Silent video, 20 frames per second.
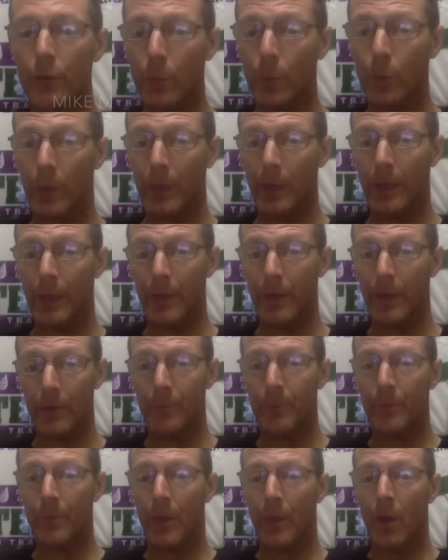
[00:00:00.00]
one is,
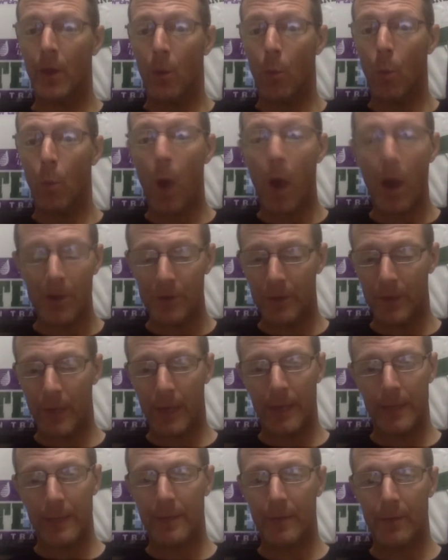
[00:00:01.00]
why are you
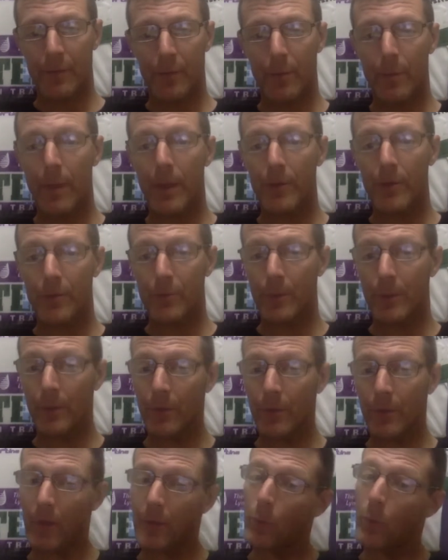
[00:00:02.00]
getting different
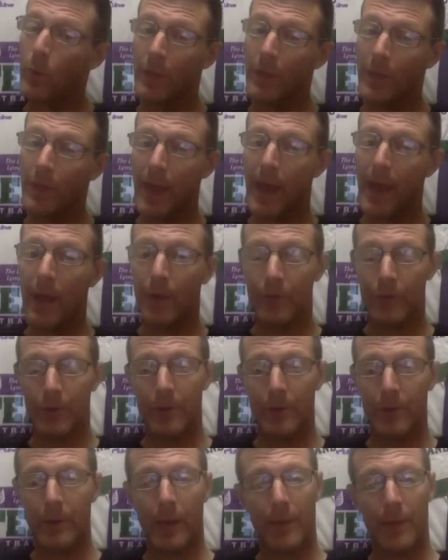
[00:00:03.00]
measurements on the
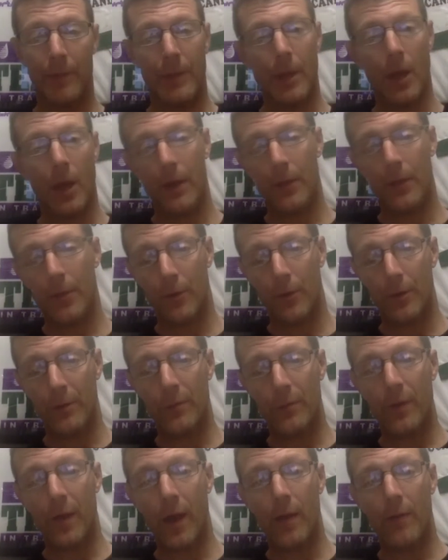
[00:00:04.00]
1000 and the
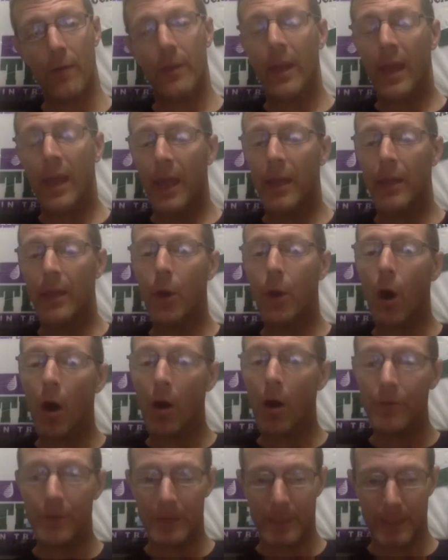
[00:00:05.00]
935? And
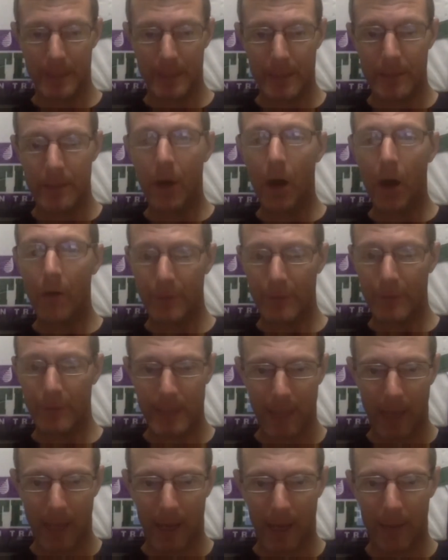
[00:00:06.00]

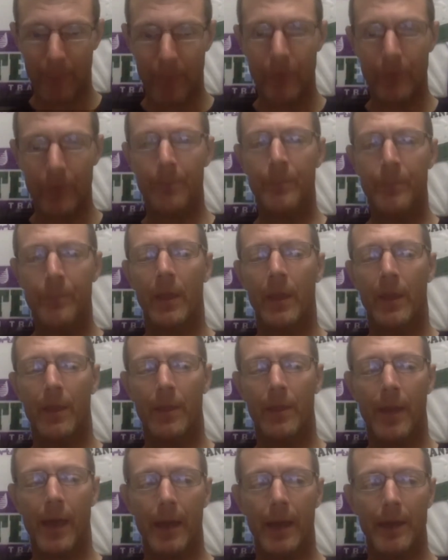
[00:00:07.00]
oftentimes
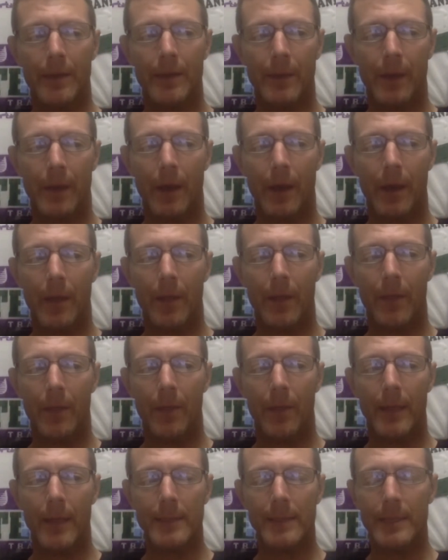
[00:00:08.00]

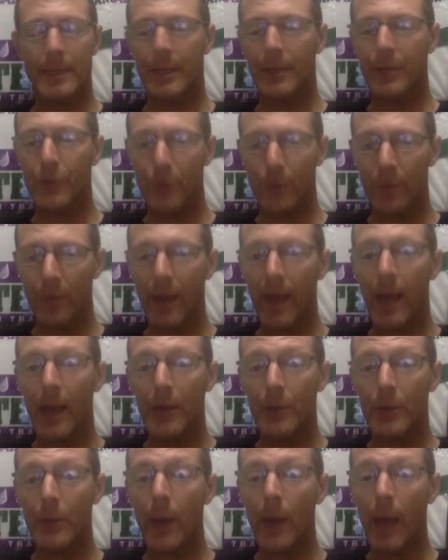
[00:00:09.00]
that's an issue of how
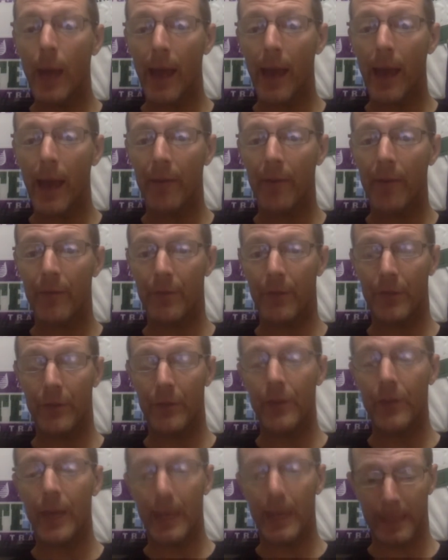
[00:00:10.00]
you have the
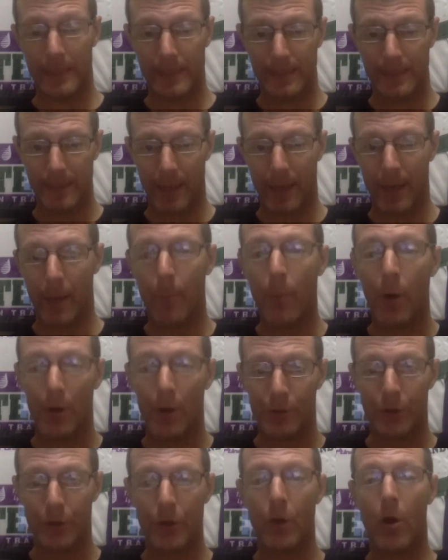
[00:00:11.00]
settings set up
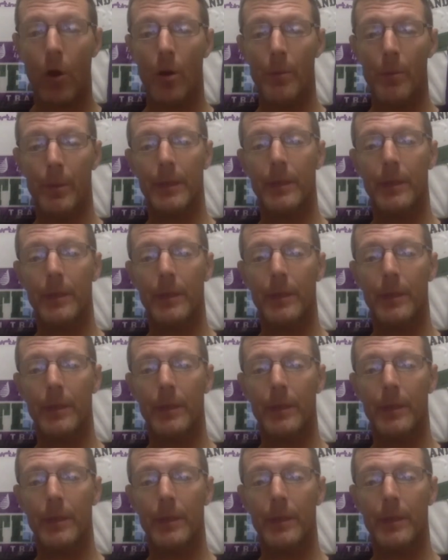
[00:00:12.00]
on your Garmin.